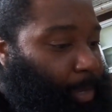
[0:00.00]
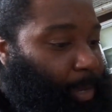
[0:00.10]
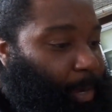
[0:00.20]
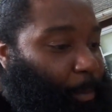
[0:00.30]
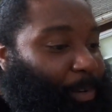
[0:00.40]

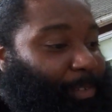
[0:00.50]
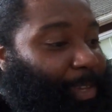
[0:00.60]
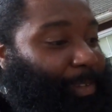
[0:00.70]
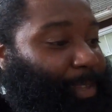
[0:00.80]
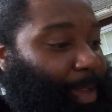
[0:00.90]
and I wanna see
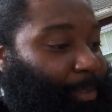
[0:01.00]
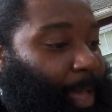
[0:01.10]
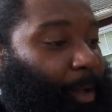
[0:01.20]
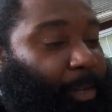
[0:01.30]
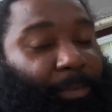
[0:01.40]
exactly
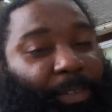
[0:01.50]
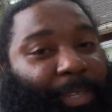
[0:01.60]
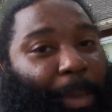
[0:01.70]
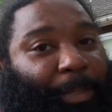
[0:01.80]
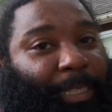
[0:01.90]
how good of a
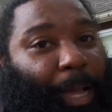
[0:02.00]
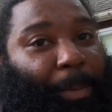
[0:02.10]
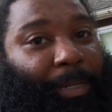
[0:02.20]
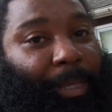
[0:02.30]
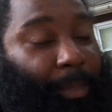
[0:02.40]
taping job
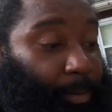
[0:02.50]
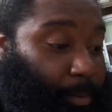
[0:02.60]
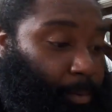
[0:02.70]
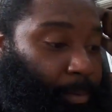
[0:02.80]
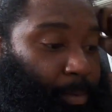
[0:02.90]
I did,
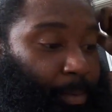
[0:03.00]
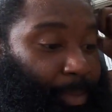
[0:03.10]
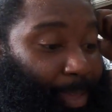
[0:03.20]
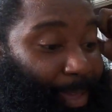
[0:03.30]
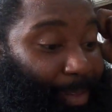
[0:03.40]

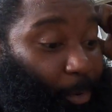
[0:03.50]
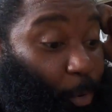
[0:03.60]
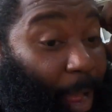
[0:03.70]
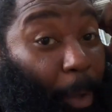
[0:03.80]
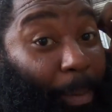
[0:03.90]
or
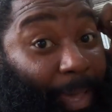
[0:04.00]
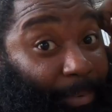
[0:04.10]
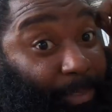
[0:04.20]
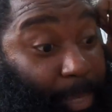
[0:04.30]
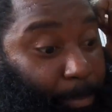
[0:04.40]
how bad
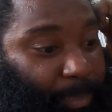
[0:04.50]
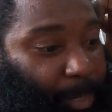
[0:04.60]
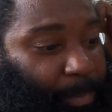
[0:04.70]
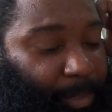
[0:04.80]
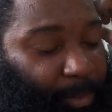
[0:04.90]
of a taping
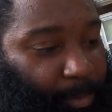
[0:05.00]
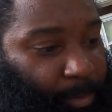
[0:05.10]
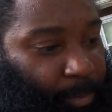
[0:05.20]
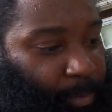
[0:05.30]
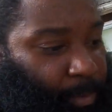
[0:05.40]
job I did.
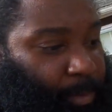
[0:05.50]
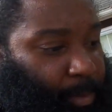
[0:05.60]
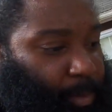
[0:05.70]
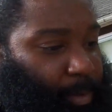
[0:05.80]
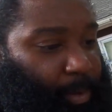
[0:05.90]

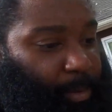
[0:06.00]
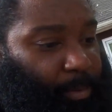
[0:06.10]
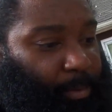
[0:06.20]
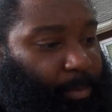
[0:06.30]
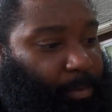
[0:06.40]

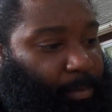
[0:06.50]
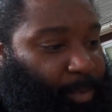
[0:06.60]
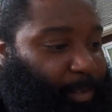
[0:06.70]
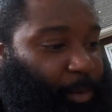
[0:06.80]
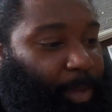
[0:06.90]
So
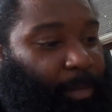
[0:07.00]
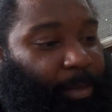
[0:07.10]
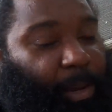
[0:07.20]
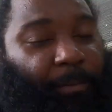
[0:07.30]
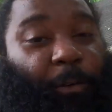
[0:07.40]
let's go ahead and
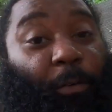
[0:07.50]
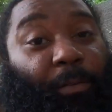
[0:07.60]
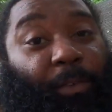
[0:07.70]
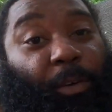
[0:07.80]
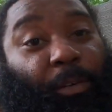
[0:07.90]
get that full
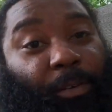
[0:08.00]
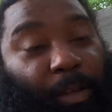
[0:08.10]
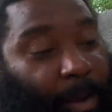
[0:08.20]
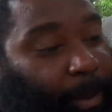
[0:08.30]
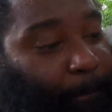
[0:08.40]
reveal,
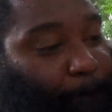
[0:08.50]
all right?